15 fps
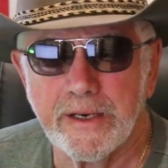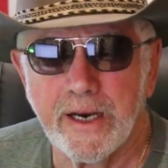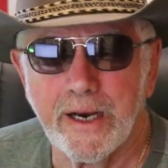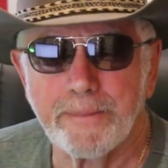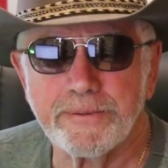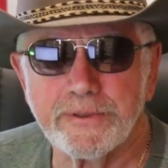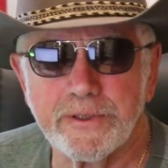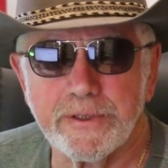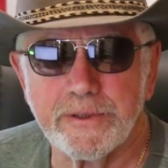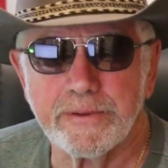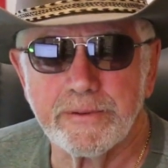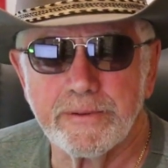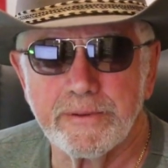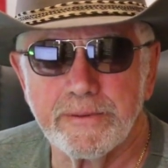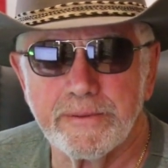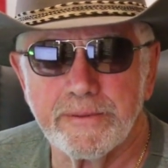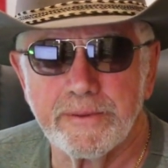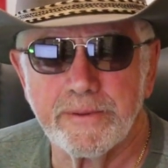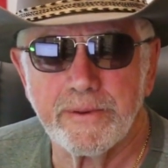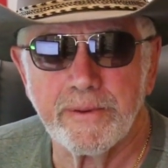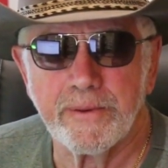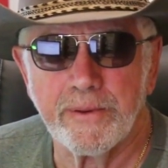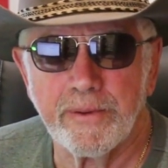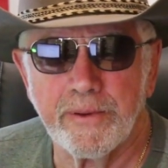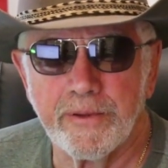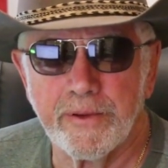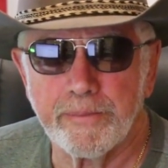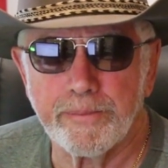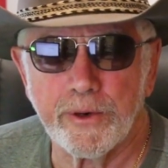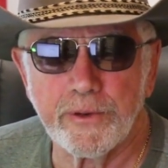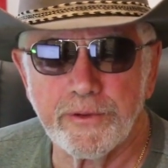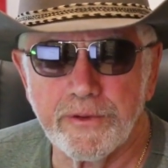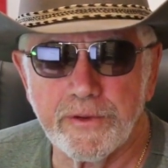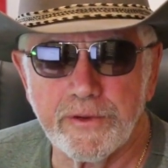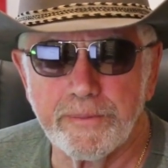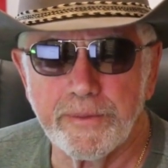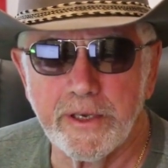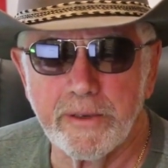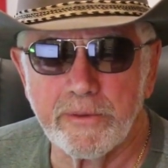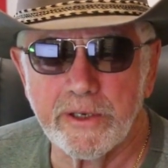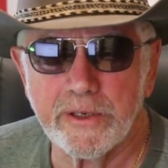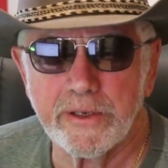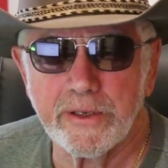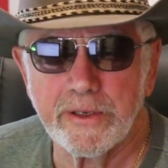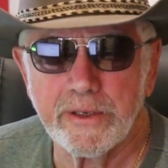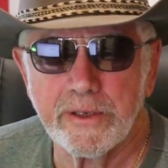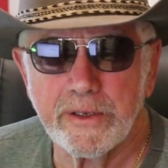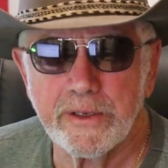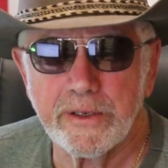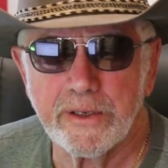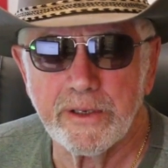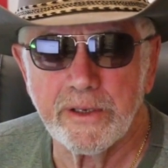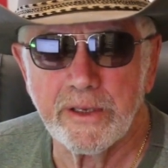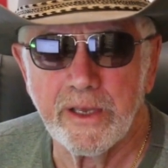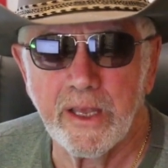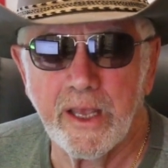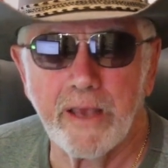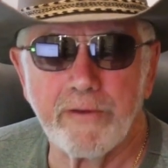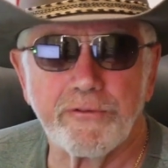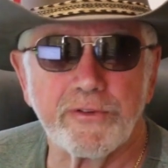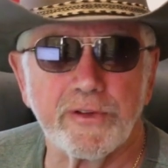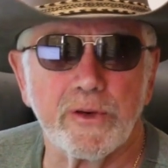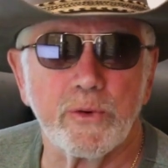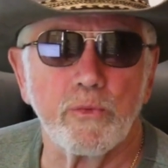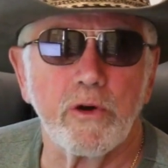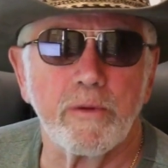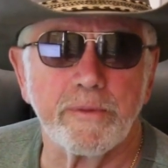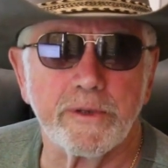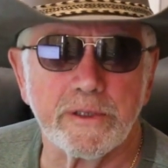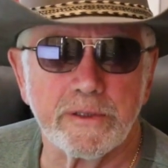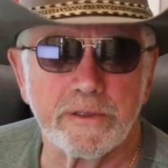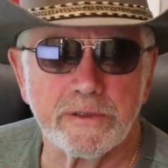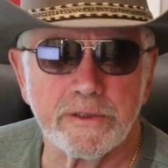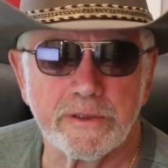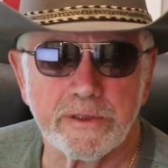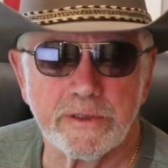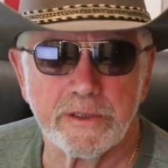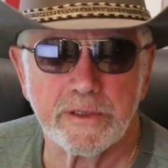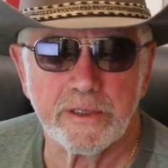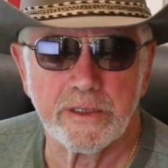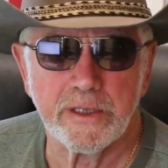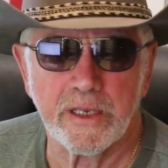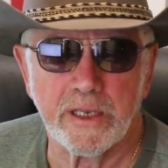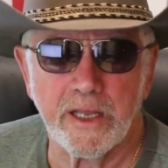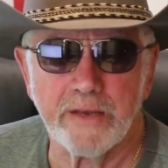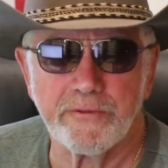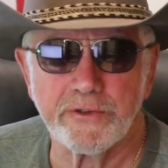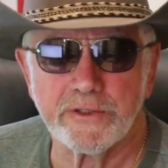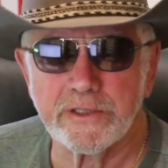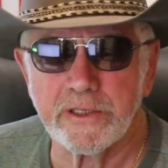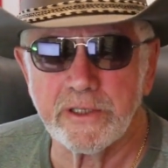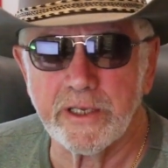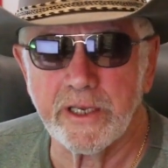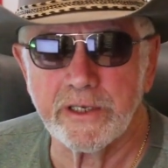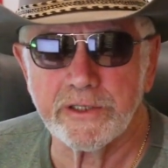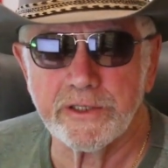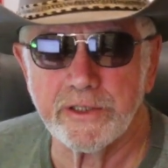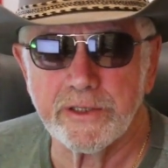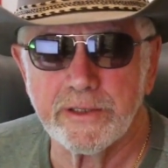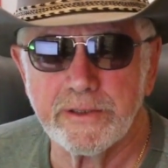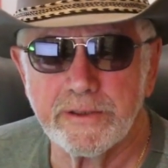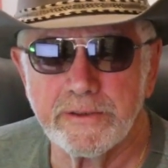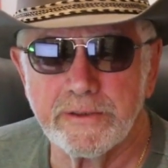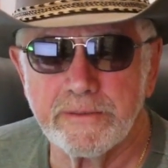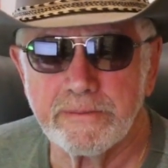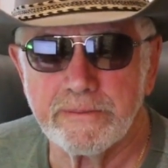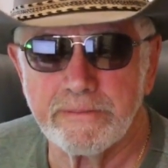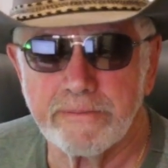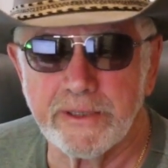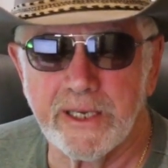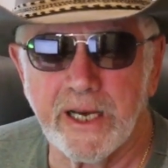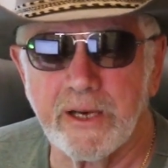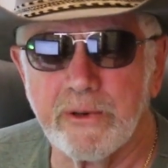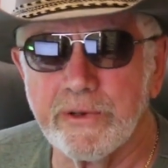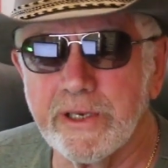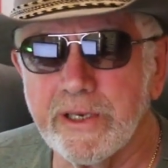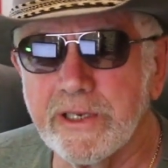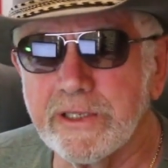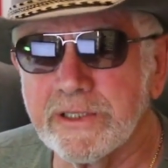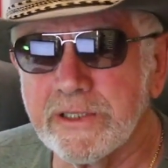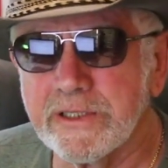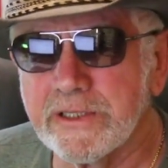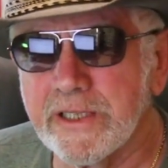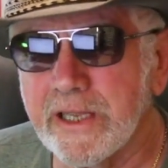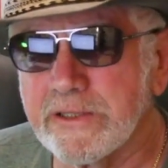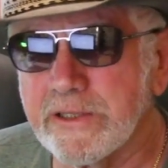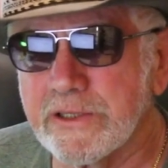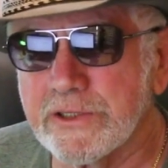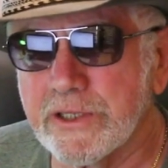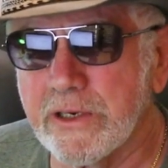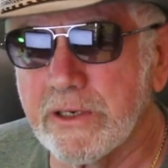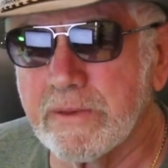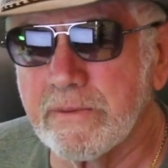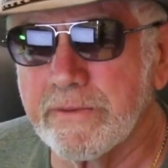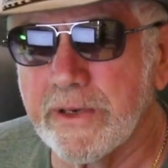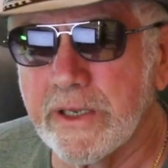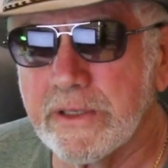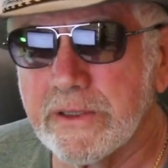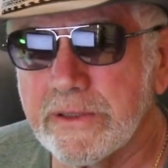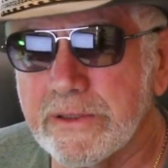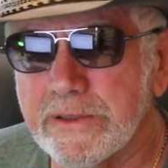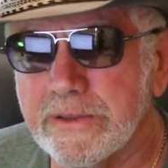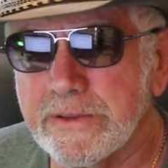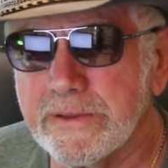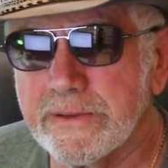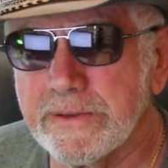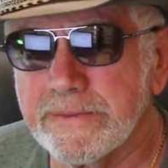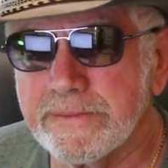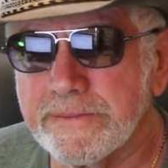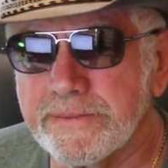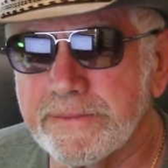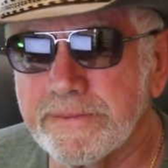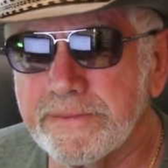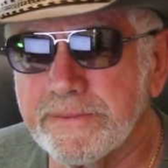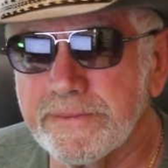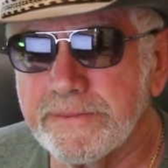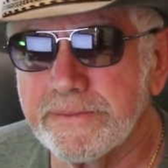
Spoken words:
up to the birth of the baby if the woman's life is in danger. But how easy is that to circumvent? You